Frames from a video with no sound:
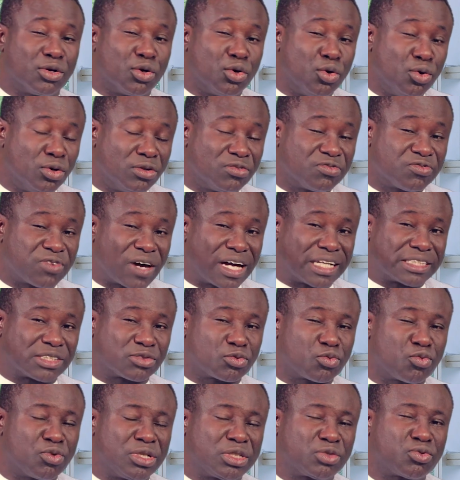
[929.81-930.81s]
good
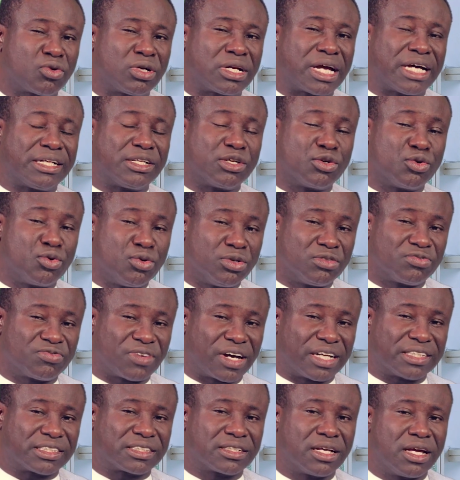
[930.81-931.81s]
fats. Which one are the good
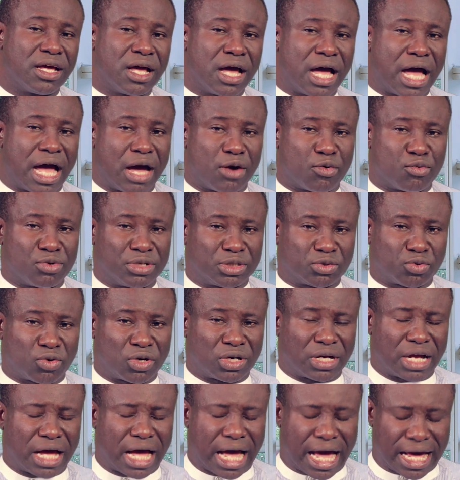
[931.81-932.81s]
fats, and which
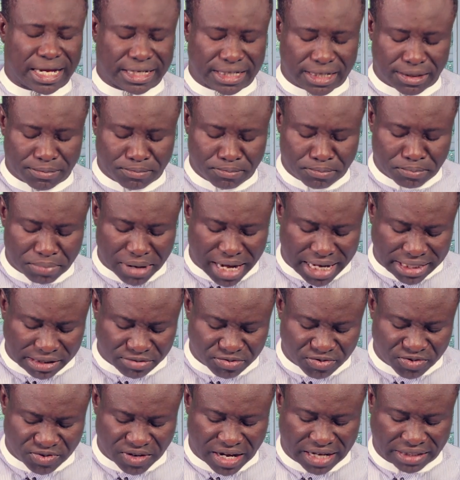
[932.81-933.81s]
one are the bad
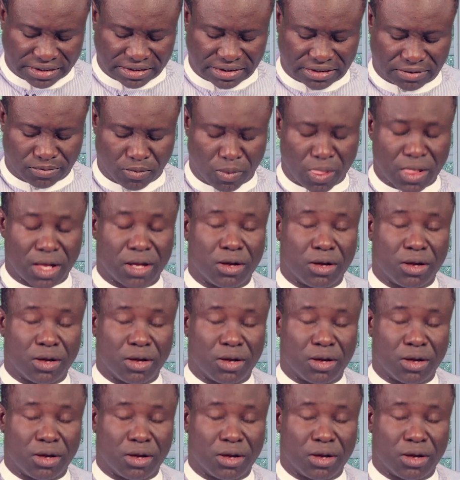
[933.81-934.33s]
fats?